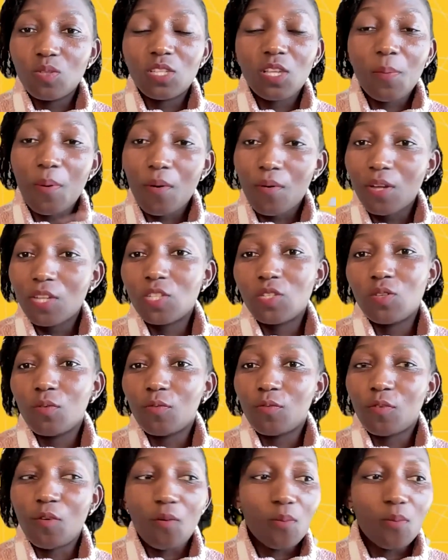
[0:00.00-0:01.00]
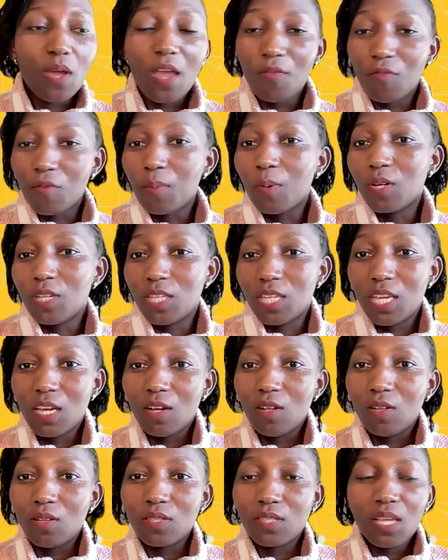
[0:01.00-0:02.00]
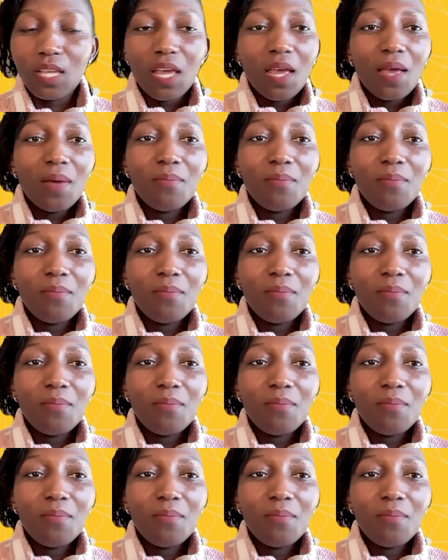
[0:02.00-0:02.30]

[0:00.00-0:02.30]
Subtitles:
separate you from everybody else,